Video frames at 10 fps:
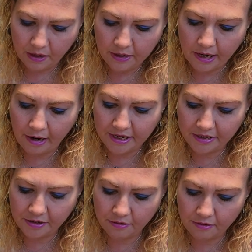Now, I
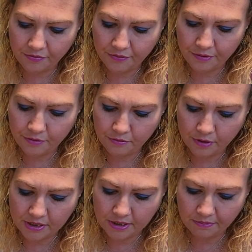did go through
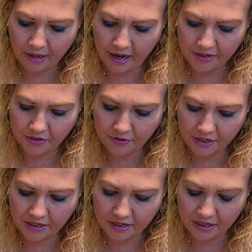what supplies you're
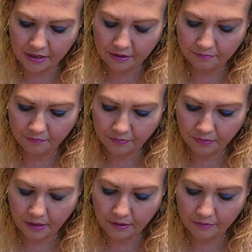gonna need
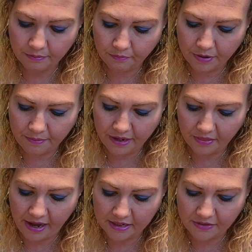in one of my
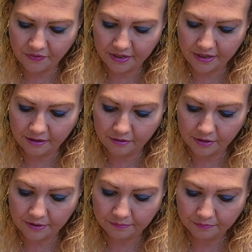last
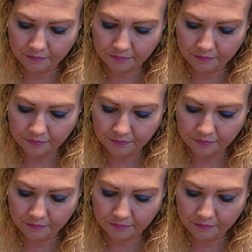videos.